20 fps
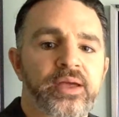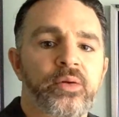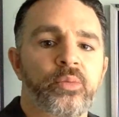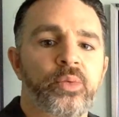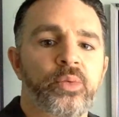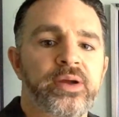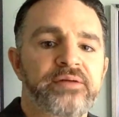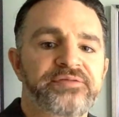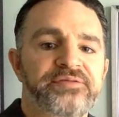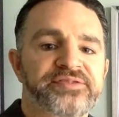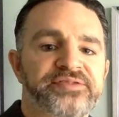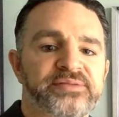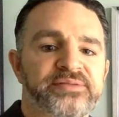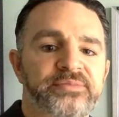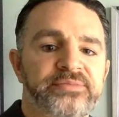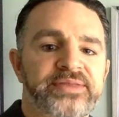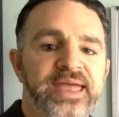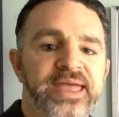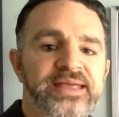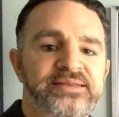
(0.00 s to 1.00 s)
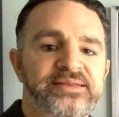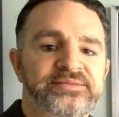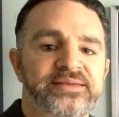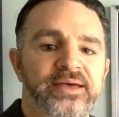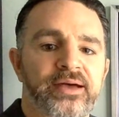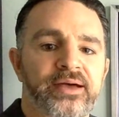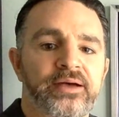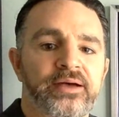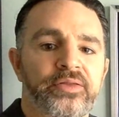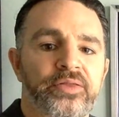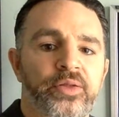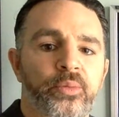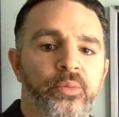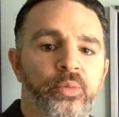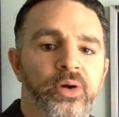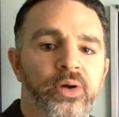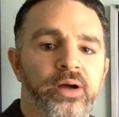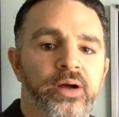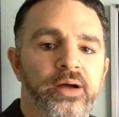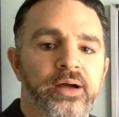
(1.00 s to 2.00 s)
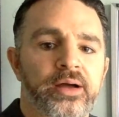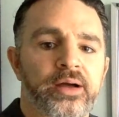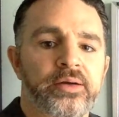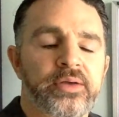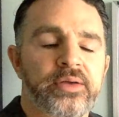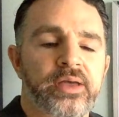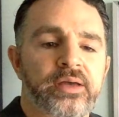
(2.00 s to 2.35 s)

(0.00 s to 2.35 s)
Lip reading: with some data that were